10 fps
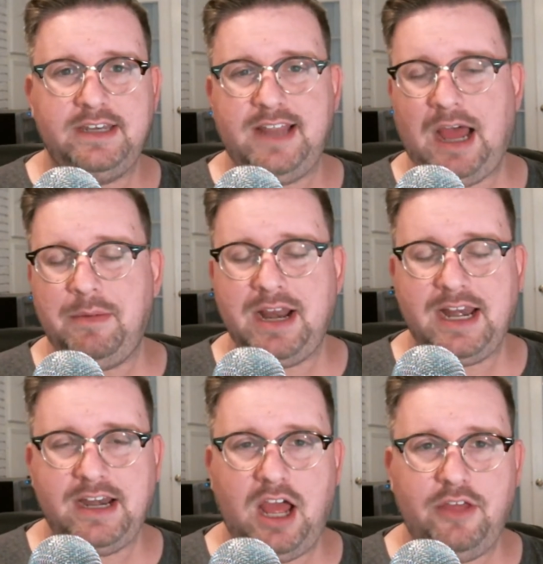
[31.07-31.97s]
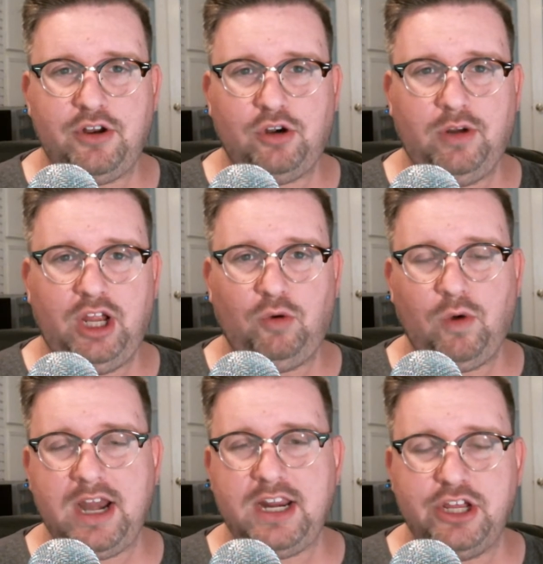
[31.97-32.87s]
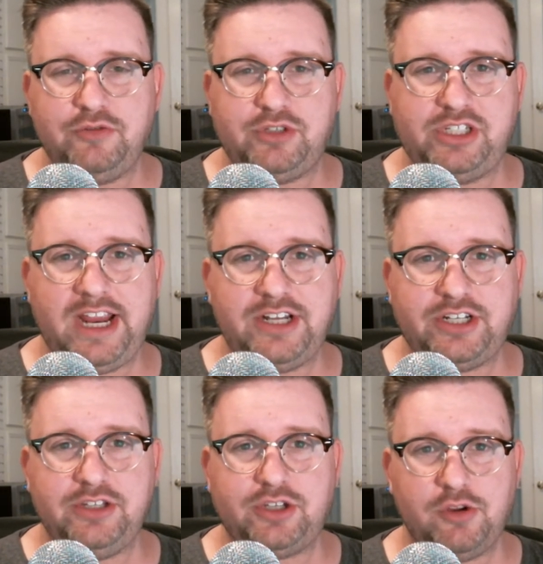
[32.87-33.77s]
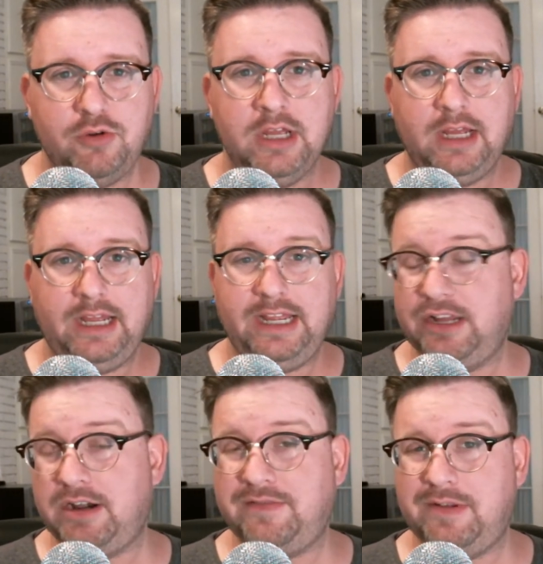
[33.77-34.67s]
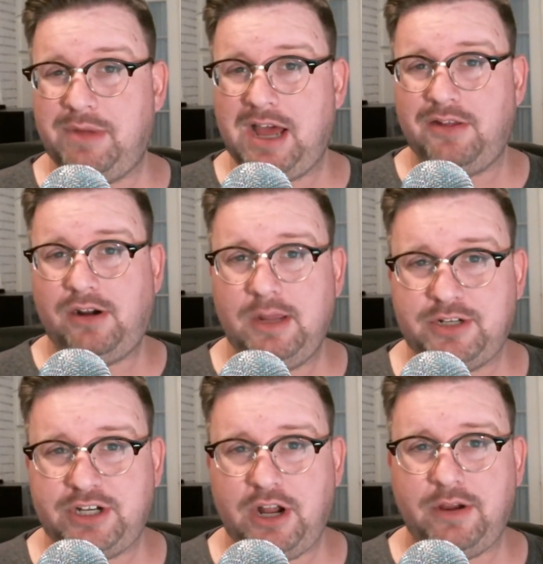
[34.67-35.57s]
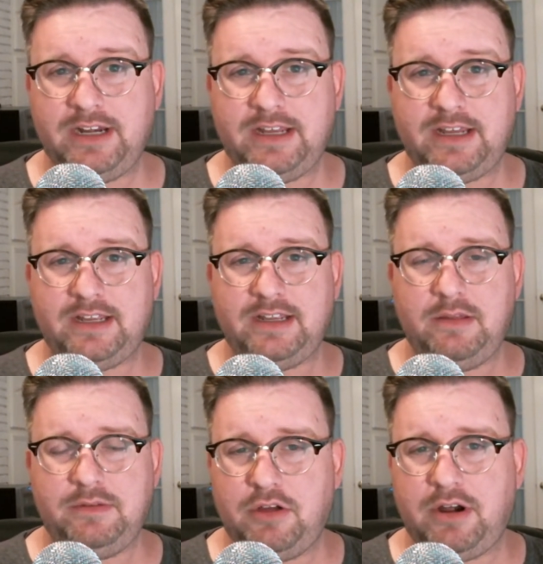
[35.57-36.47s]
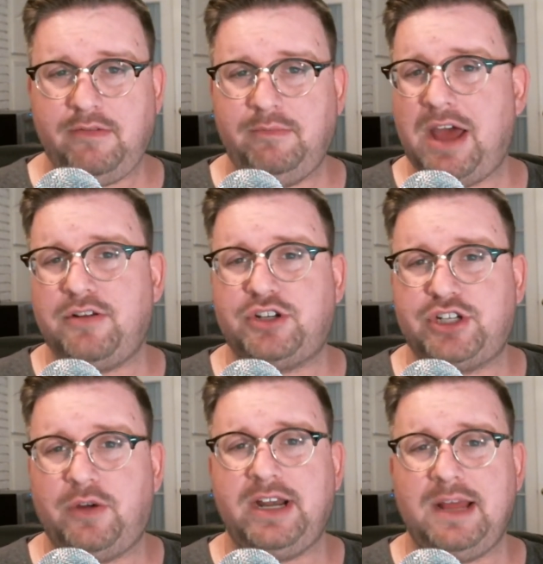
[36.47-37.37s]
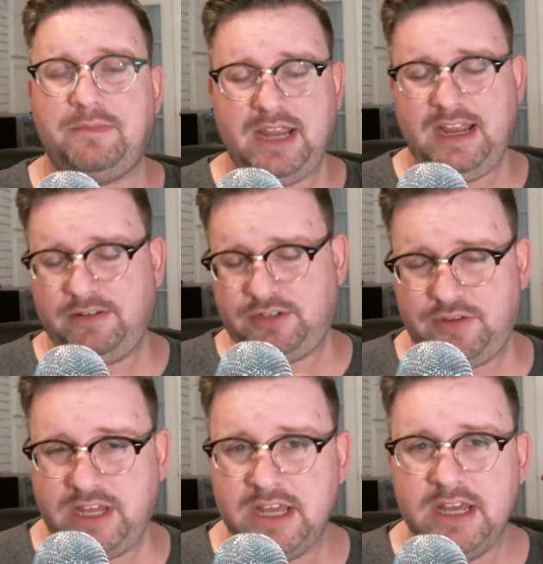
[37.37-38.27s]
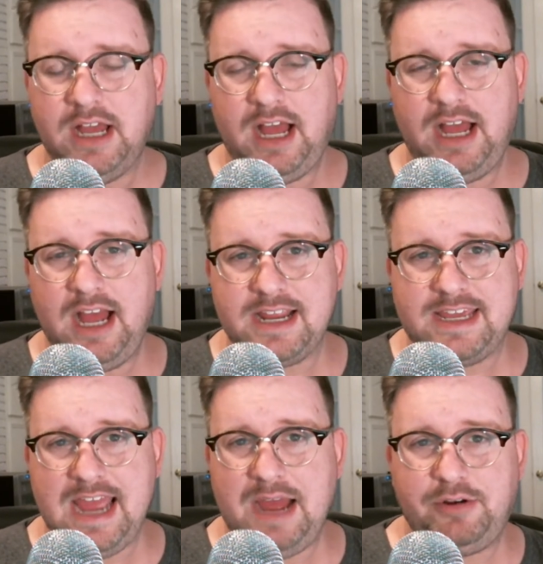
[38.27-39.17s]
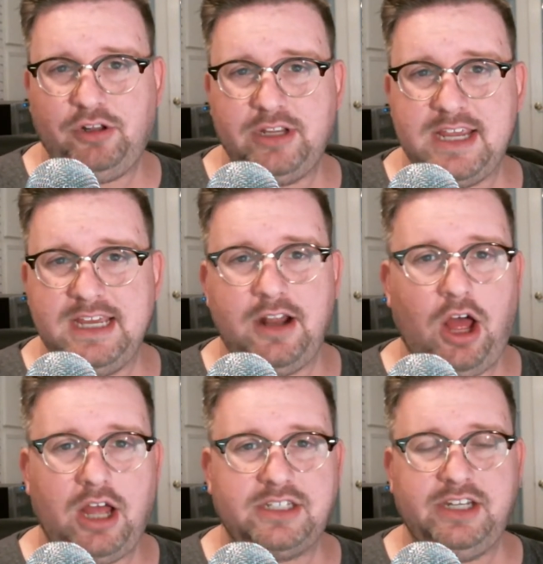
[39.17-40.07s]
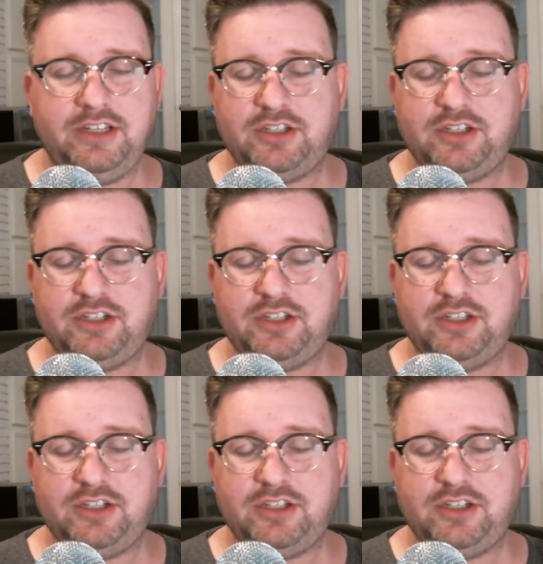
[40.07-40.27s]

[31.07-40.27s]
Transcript: dominating other radio stations who don't even bother showing up down to the Capitol in Austin.